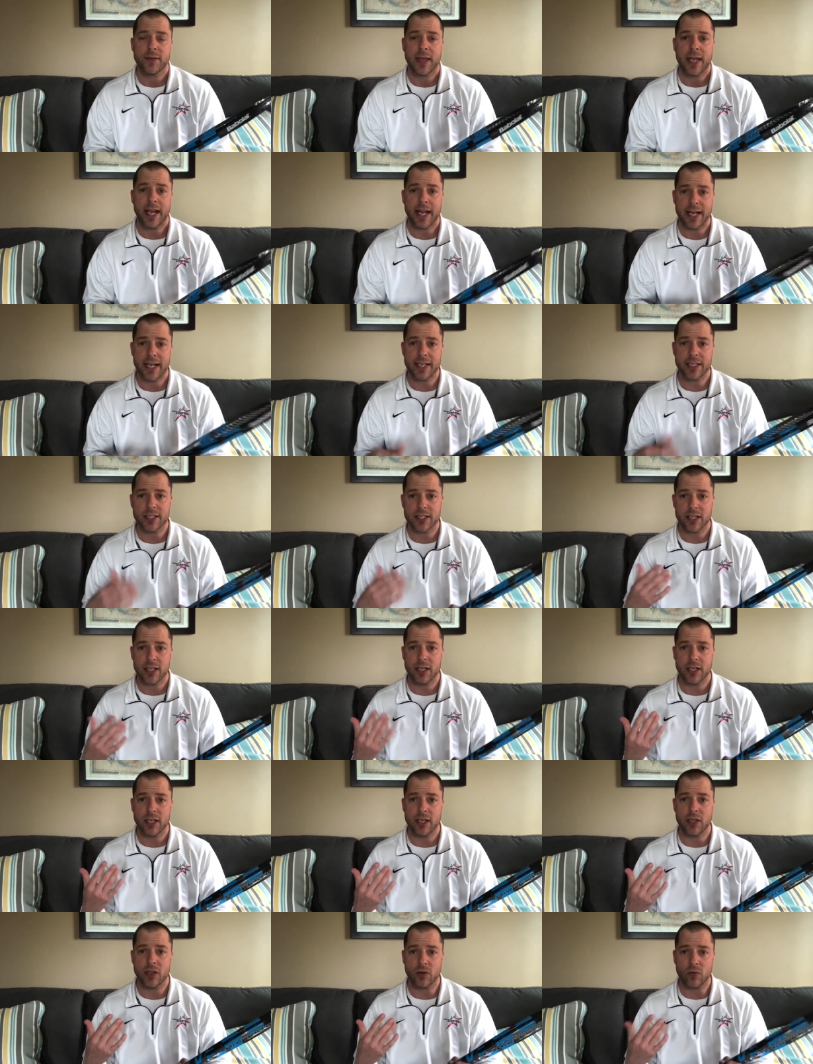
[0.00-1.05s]
as
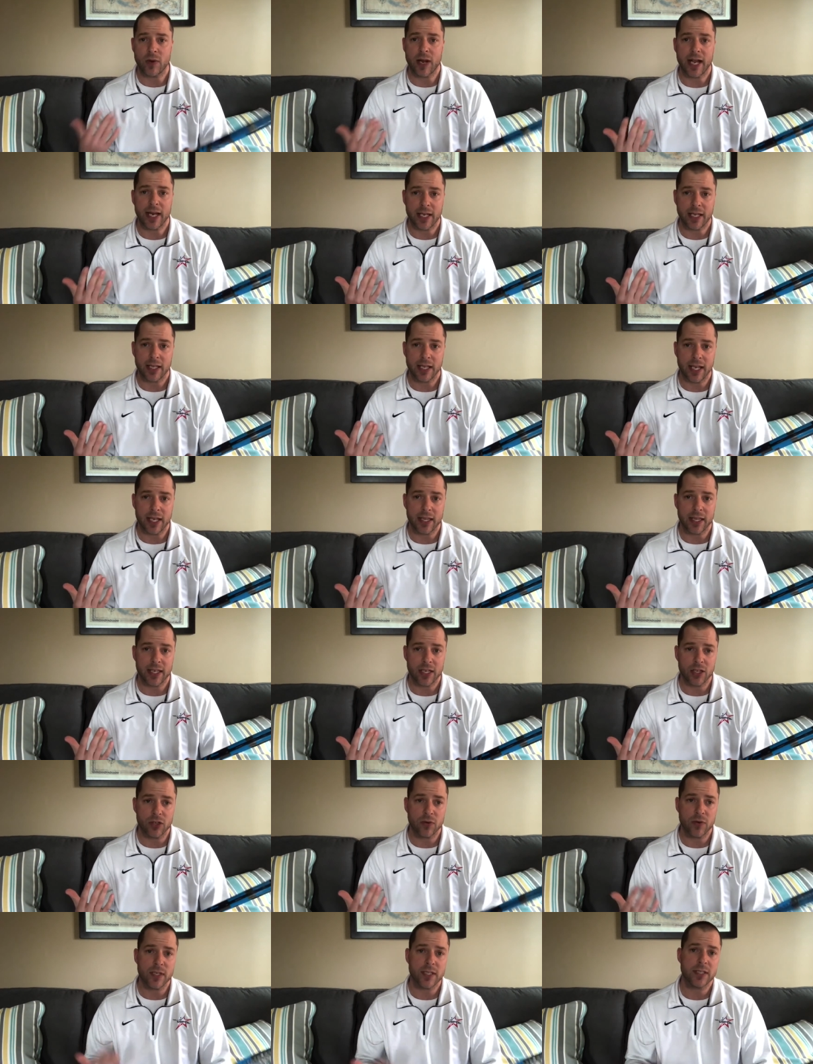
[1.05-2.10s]
the racket length
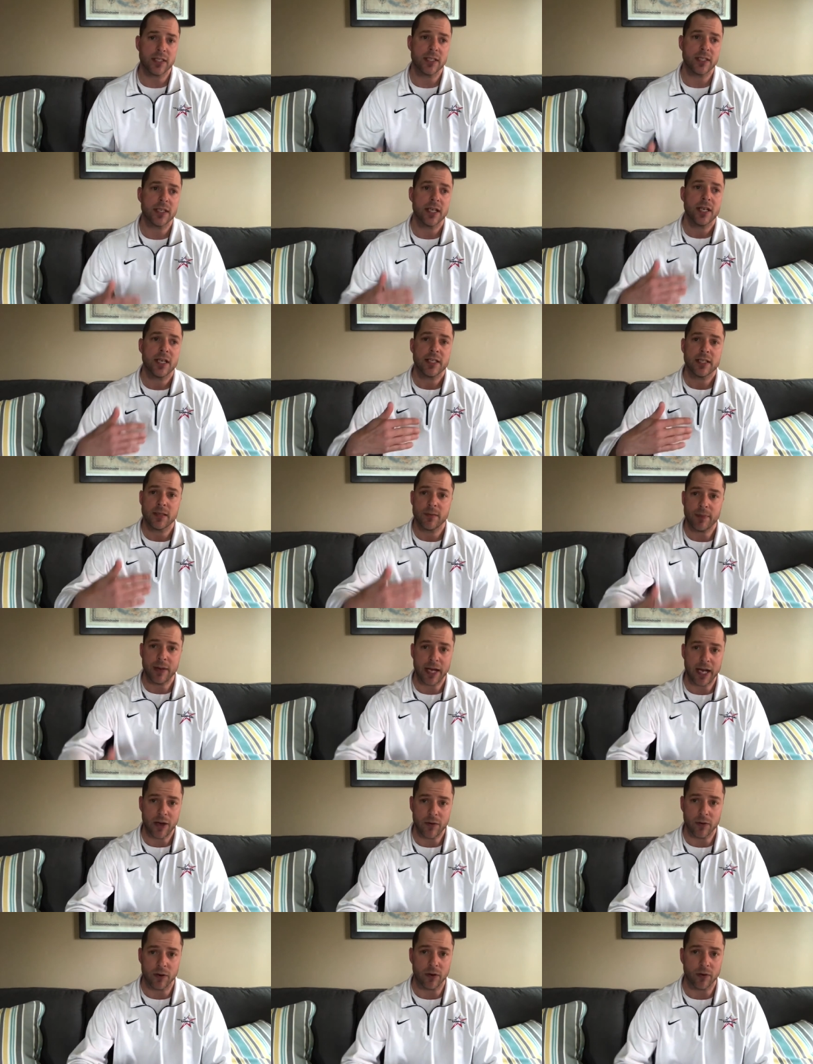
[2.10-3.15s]
increases to
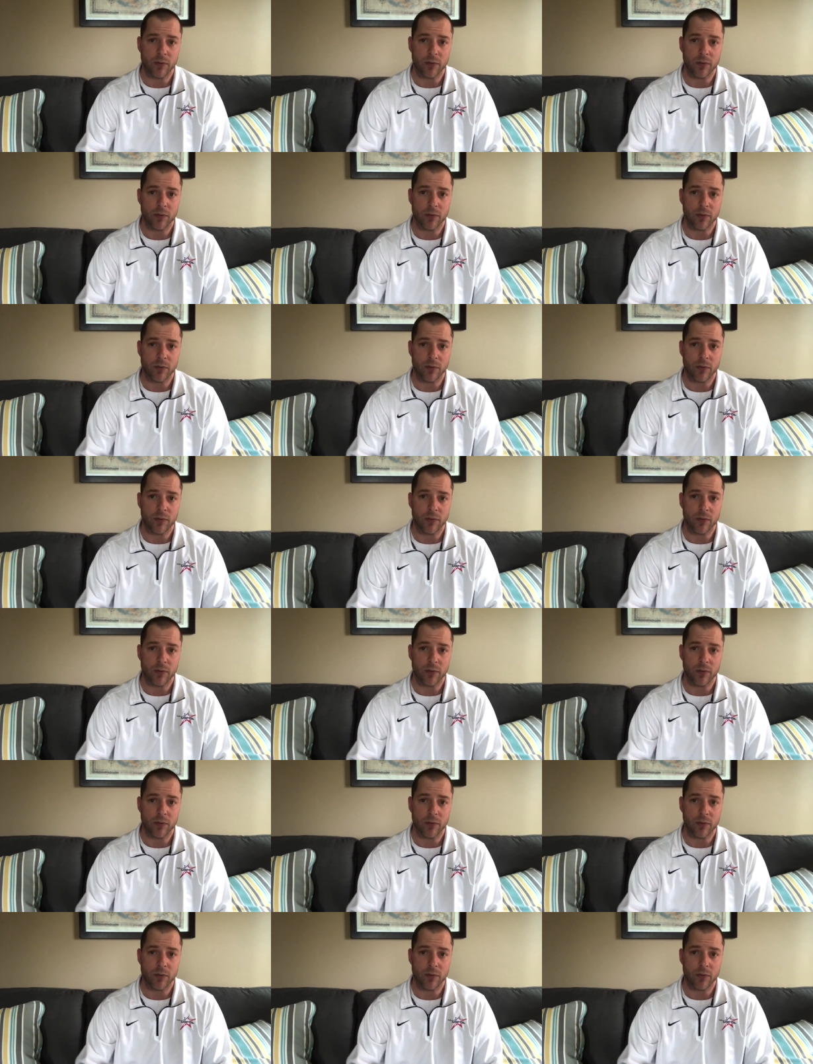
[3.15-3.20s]
power?